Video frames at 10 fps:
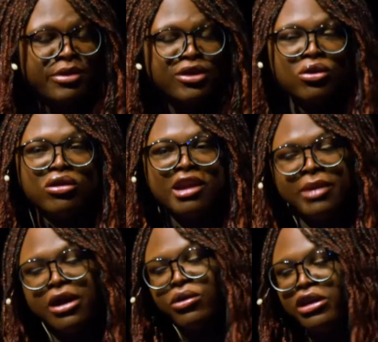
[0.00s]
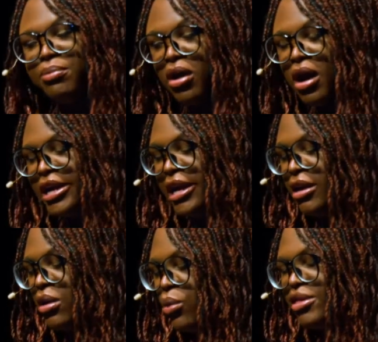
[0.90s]
And so a lot of my early
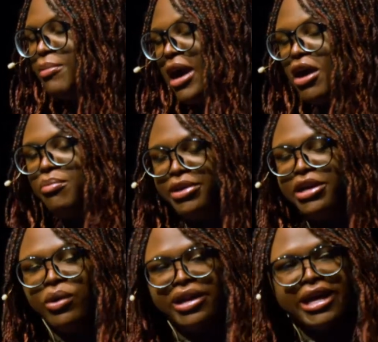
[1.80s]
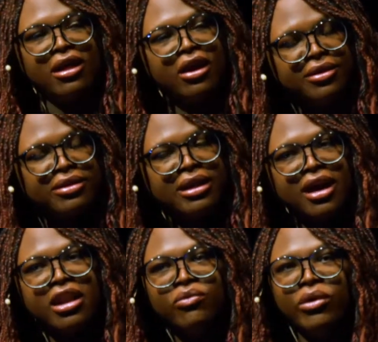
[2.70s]
blogging was about me going to CalArts, and that's
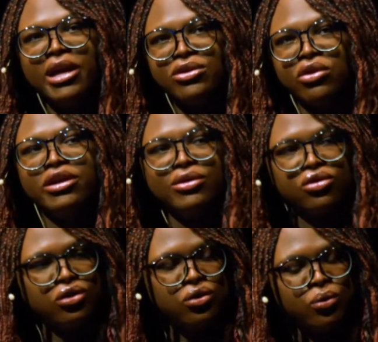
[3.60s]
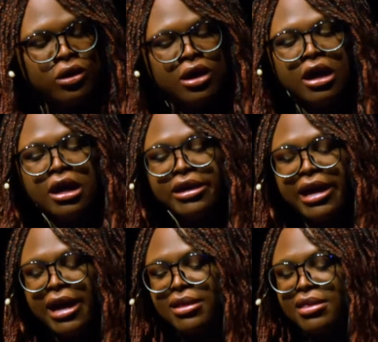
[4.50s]
kind of when I started to
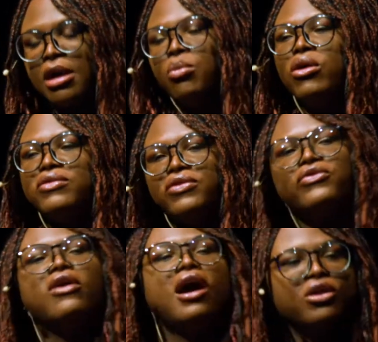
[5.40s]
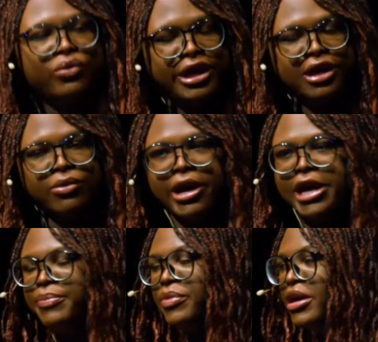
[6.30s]
get somewhat of a following, right?